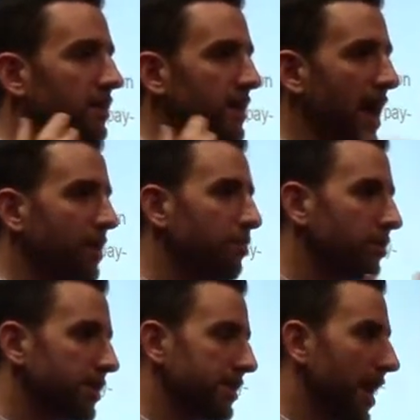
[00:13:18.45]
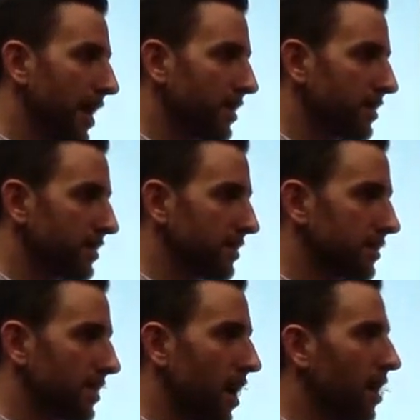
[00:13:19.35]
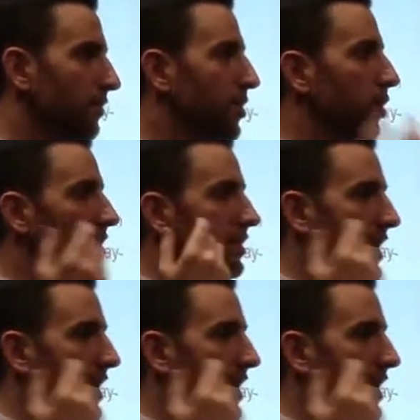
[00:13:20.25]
10% of your